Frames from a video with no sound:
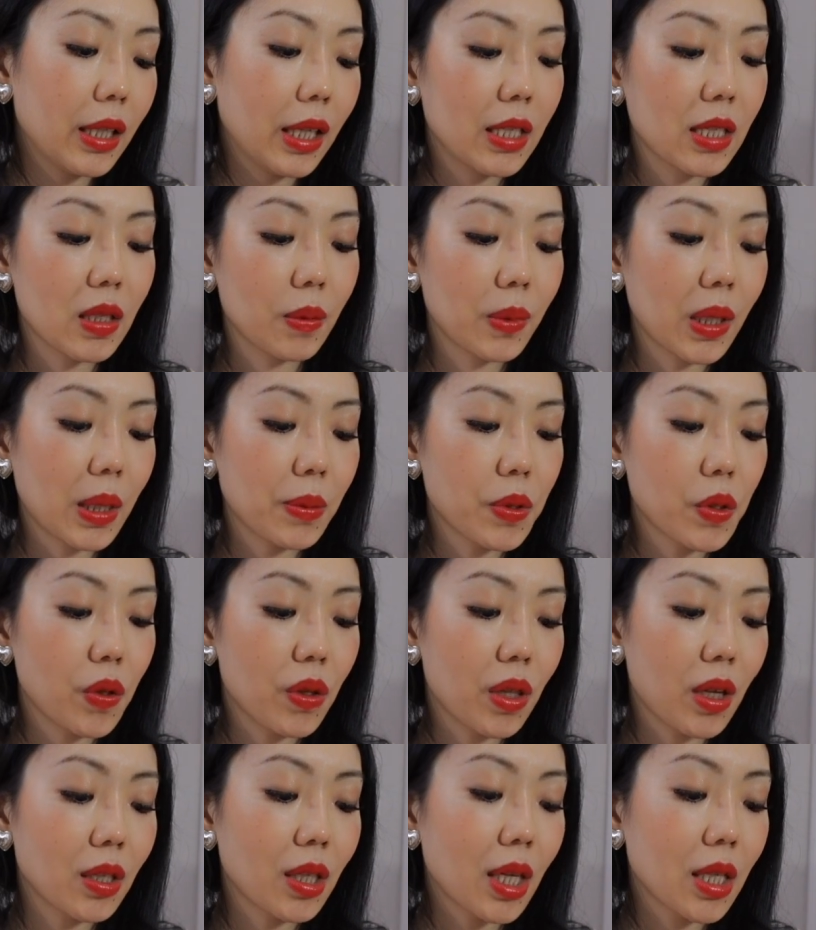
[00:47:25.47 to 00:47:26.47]
And sometimes you
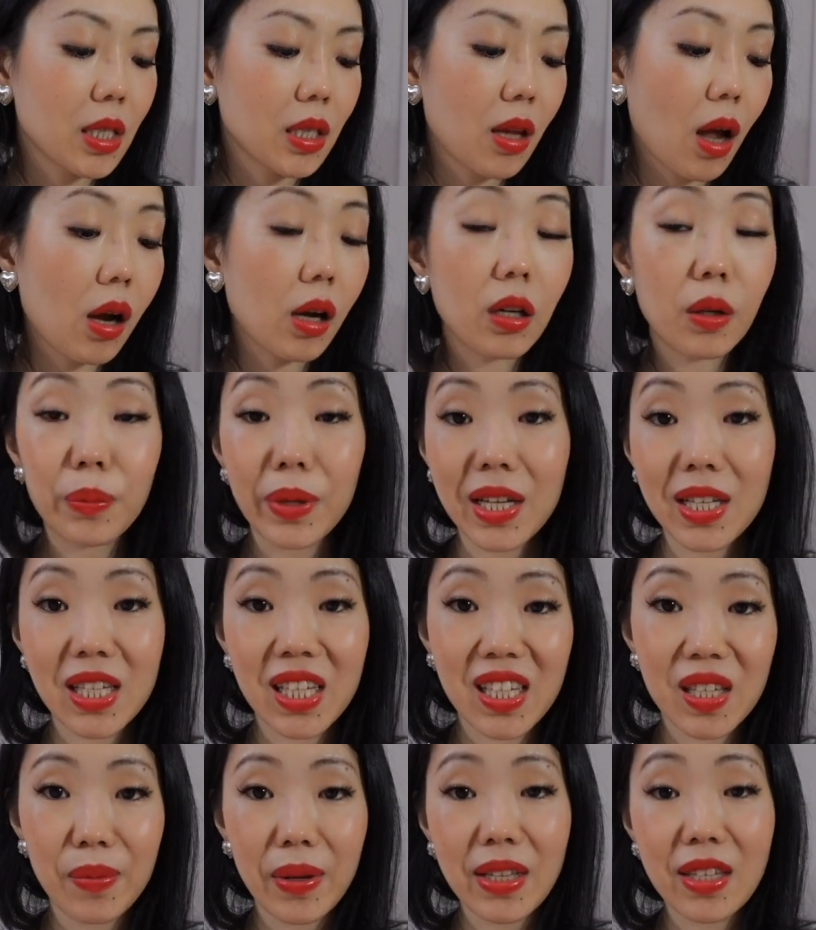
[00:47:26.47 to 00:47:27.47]
think that it's not going to be as
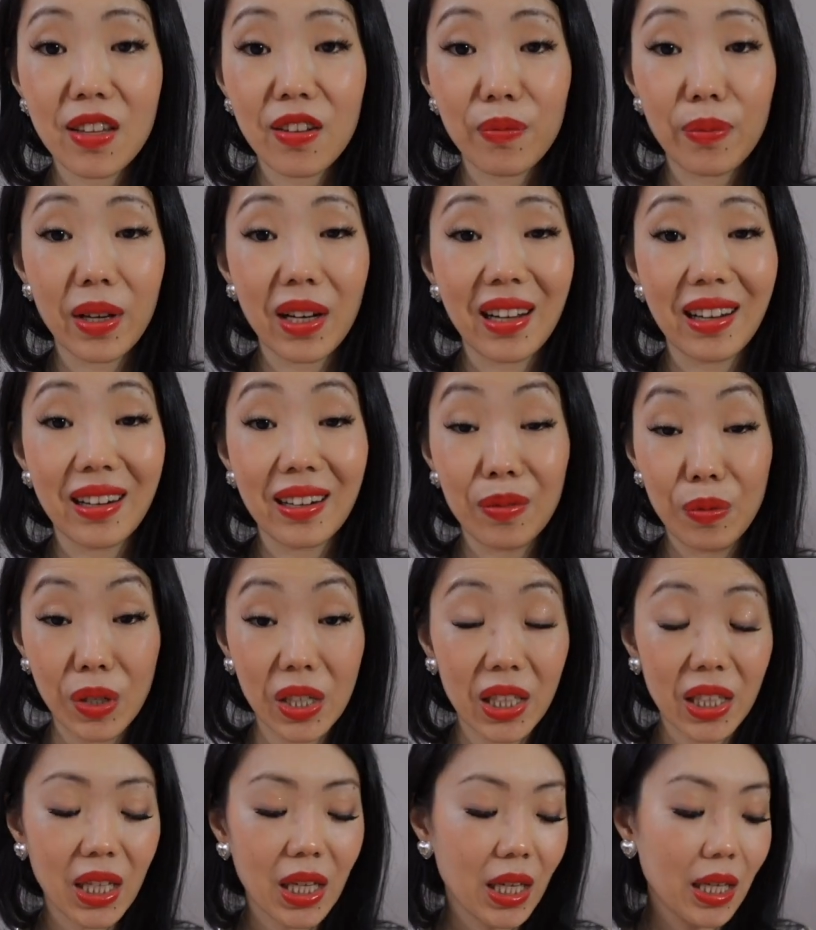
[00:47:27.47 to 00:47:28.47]
expensive, but it
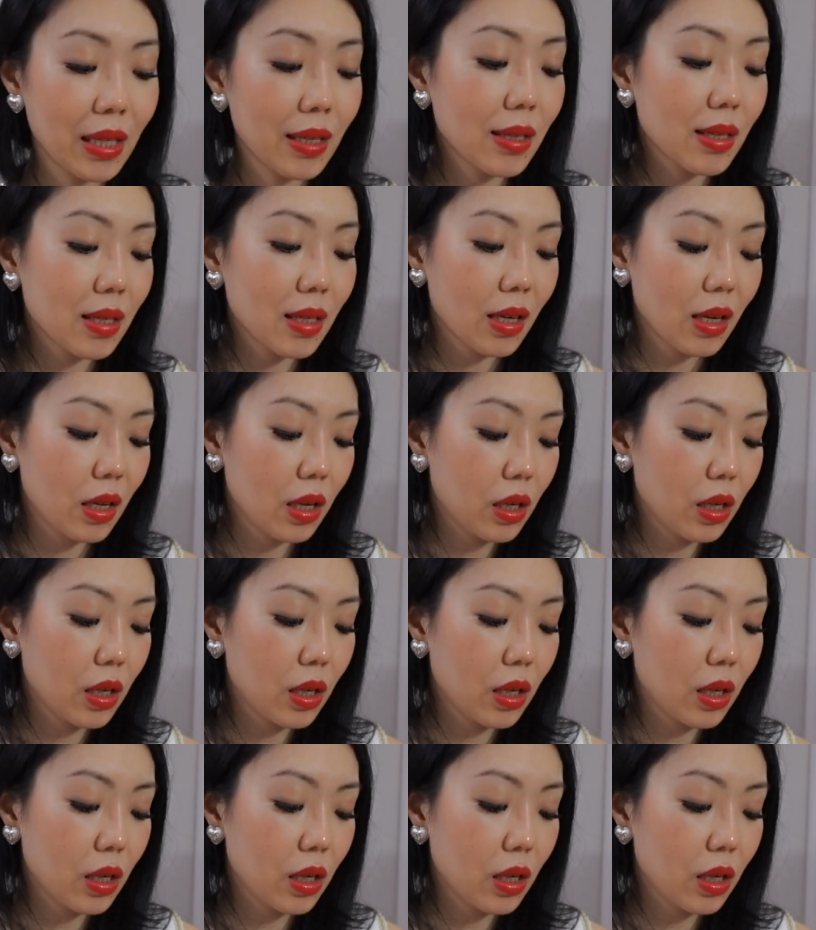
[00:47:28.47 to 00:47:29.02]
really is.